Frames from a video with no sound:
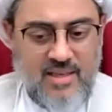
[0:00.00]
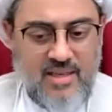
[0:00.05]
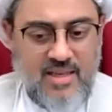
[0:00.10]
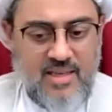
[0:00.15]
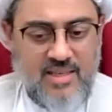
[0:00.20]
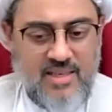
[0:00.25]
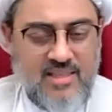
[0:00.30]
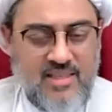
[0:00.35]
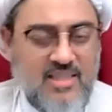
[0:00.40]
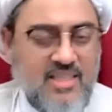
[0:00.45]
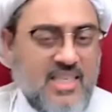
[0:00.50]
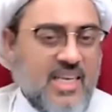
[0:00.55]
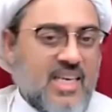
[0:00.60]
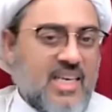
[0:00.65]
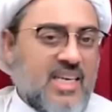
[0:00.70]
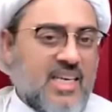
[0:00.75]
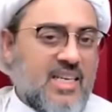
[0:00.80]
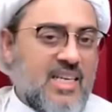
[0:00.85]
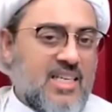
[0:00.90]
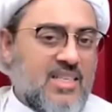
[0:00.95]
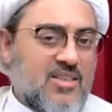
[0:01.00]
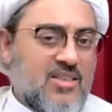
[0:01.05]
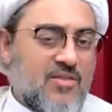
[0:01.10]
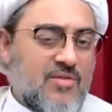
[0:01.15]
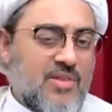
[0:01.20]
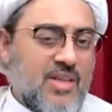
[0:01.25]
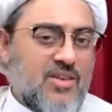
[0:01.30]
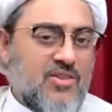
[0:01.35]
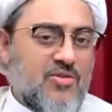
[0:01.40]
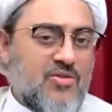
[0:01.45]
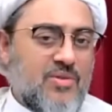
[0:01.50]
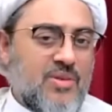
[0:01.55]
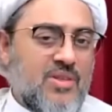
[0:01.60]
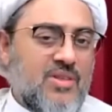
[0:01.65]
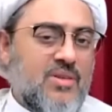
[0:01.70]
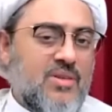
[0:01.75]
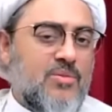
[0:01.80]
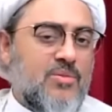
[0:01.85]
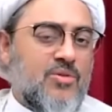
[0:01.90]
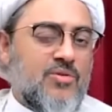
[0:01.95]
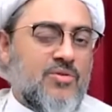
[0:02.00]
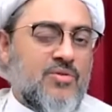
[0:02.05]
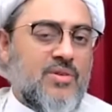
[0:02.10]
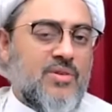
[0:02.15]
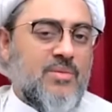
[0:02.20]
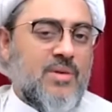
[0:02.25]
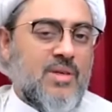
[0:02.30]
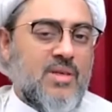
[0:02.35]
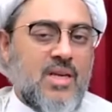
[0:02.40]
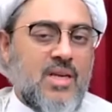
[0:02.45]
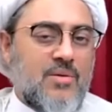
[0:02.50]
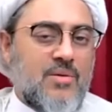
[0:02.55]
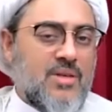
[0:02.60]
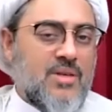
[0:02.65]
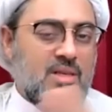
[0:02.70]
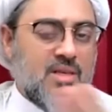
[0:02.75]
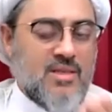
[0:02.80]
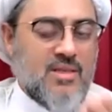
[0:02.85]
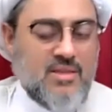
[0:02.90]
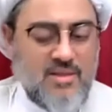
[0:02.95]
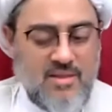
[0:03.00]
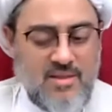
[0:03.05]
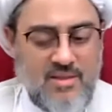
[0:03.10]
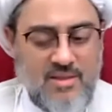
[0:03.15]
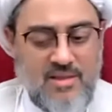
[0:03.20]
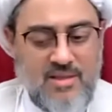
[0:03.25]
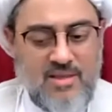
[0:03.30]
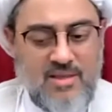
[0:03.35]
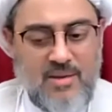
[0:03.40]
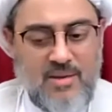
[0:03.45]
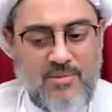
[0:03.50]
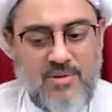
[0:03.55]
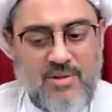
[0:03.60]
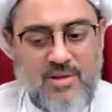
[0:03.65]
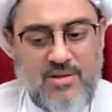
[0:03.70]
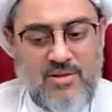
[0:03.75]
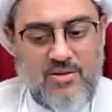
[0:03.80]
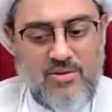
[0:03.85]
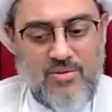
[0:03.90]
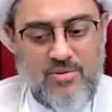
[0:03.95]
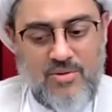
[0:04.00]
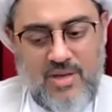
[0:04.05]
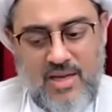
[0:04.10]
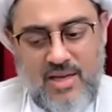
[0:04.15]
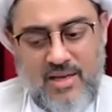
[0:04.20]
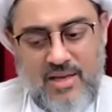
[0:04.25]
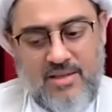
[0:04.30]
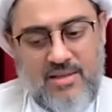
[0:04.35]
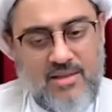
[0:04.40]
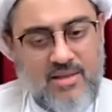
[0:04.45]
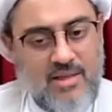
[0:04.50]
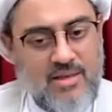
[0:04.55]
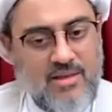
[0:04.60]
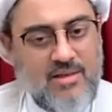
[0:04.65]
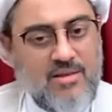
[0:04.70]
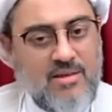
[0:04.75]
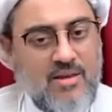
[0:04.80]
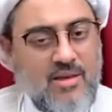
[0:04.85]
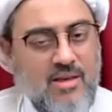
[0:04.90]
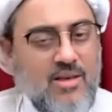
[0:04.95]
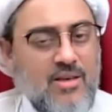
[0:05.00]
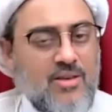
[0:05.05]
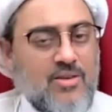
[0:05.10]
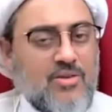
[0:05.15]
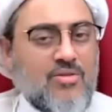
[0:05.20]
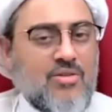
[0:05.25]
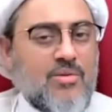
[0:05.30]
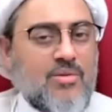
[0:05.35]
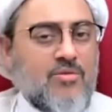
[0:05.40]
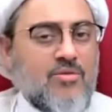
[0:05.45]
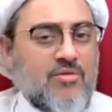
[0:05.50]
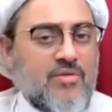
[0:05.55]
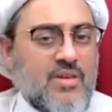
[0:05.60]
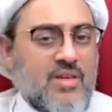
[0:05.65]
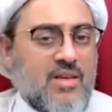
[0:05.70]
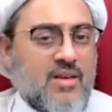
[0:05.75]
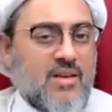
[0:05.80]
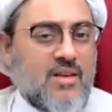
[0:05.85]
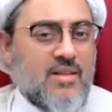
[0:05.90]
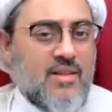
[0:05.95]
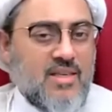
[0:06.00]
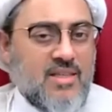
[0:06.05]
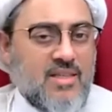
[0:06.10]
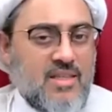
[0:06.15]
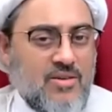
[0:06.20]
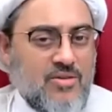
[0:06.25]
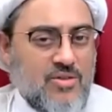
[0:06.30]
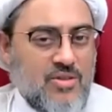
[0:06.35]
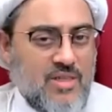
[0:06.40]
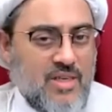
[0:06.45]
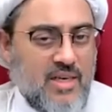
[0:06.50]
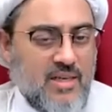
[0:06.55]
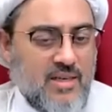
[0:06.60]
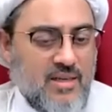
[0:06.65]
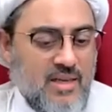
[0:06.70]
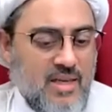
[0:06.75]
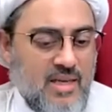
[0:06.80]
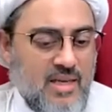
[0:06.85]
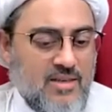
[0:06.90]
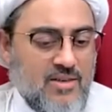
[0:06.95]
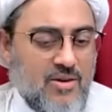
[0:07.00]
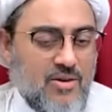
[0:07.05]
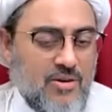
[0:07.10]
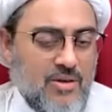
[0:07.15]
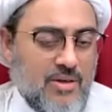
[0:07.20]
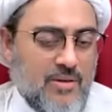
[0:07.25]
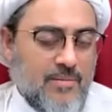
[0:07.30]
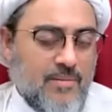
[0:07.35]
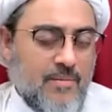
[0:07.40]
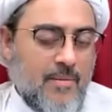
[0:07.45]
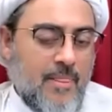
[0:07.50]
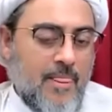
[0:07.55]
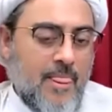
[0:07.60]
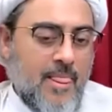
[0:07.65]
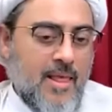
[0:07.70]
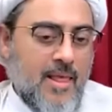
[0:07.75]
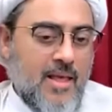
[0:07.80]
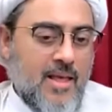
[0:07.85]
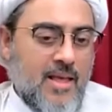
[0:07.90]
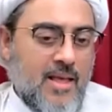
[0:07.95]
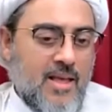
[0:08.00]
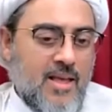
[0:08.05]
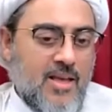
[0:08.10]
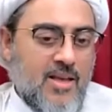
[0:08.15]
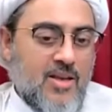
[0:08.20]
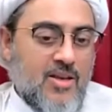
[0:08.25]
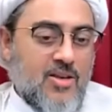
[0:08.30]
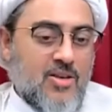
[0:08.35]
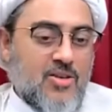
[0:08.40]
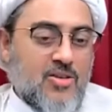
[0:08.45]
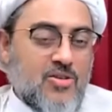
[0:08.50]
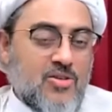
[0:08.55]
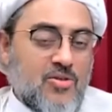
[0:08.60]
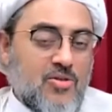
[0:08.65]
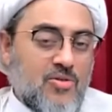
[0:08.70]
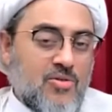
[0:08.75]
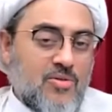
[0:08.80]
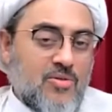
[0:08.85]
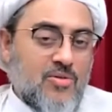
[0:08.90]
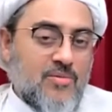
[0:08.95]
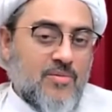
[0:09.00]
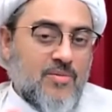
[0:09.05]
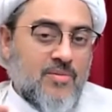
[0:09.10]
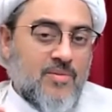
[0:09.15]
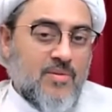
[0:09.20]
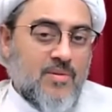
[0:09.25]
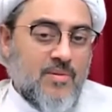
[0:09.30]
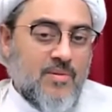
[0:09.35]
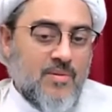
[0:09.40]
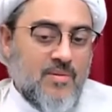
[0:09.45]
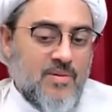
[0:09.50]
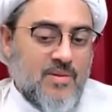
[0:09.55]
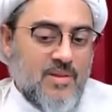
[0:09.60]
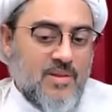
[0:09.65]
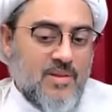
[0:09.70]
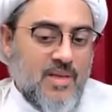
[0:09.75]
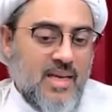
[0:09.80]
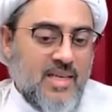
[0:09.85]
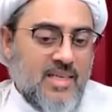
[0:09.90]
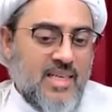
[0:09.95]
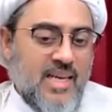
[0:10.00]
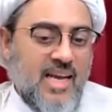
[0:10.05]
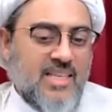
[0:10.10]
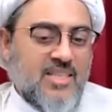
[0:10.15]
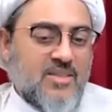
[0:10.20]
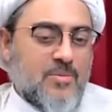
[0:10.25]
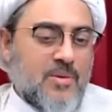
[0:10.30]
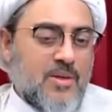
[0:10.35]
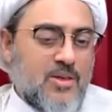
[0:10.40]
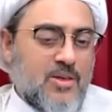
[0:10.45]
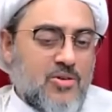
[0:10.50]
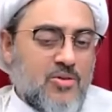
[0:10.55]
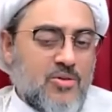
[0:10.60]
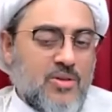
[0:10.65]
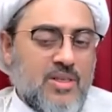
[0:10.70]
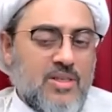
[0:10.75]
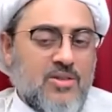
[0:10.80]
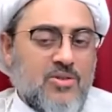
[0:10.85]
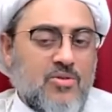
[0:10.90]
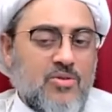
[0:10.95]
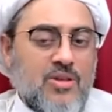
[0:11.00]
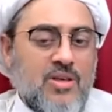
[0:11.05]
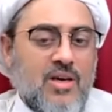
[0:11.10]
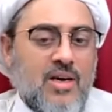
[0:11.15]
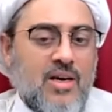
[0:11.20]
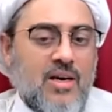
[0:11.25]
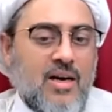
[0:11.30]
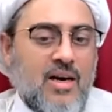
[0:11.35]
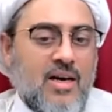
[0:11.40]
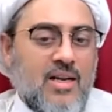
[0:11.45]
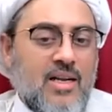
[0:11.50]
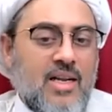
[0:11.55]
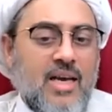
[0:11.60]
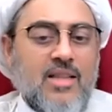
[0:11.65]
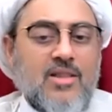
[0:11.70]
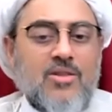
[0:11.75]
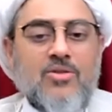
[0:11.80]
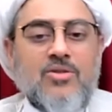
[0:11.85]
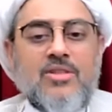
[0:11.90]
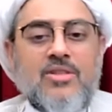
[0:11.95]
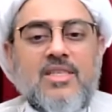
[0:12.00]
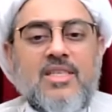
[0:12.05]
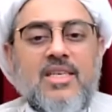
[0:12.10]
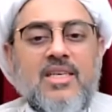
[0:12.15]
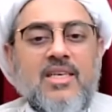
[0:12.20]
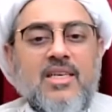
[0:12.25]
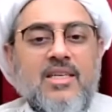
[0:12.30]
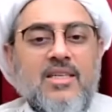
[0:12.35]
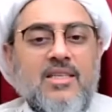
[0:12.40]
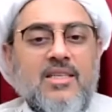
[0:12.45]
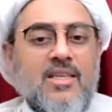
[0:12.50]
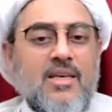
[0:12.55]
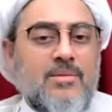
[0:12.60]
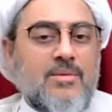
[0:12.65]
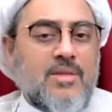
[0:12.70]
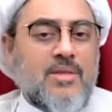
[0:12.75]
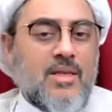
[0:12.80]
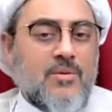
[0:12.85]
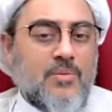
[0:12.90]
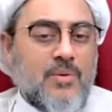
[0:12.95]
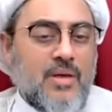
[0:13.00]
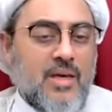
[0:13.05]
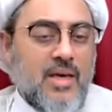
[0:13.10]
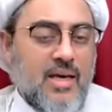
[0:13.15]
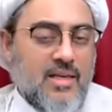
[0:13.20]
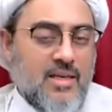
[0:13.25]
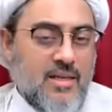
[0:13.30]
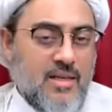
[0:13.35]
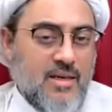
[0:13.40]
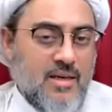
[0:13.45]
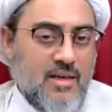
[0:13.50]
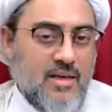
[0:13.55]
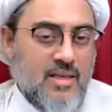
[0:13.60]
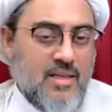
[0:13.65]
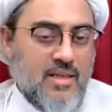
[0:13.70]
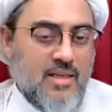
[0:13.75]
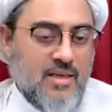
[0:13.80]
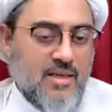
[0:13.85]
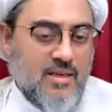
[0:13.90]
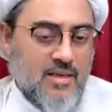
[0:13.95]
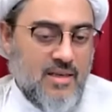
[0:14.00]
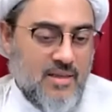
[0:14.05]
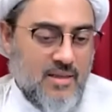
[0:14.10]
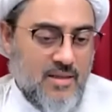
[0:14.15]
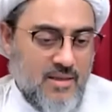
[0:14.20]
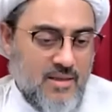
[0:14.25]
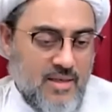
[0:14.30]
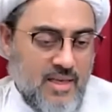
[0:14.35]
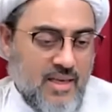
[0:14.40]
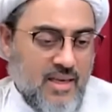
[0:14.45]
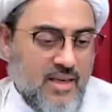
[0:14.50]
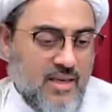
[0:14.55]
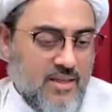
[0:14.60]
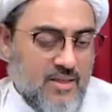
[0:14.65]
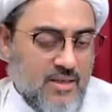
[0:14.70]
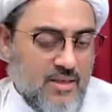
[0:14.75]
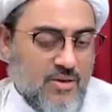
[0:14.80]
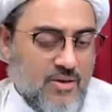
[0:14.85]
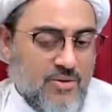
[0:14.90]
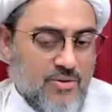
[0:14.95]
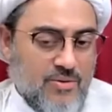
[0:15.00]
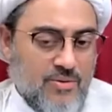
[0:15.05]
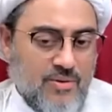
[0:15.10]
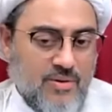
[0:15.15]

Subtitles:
stickiness of that to be removed. But nowadays, the tapes are so nice that you remove it and there's no stain at all. So attachment to this dunya are like those sticky tapes that we had earlier in decades ago.